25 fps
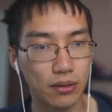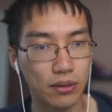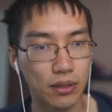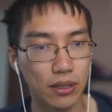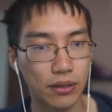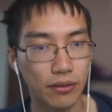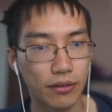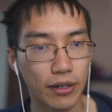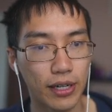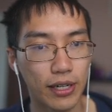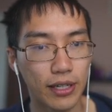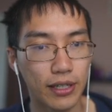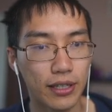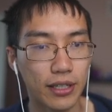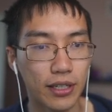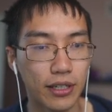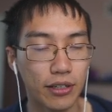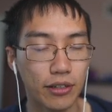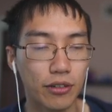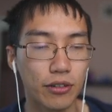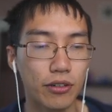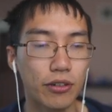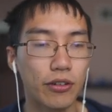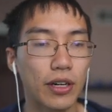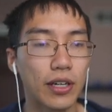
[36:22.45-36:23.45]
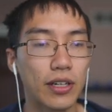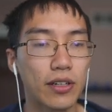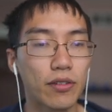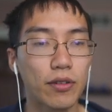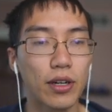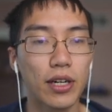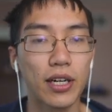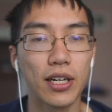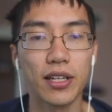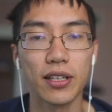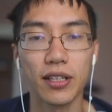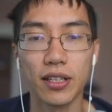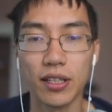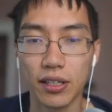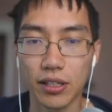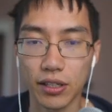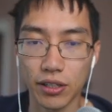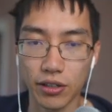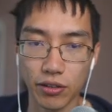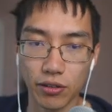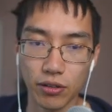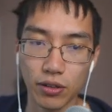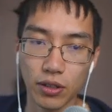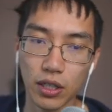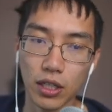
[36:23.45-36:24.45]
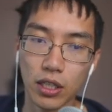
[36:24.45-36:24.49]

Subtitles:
Did I write anything here? No, I didn't write anything here.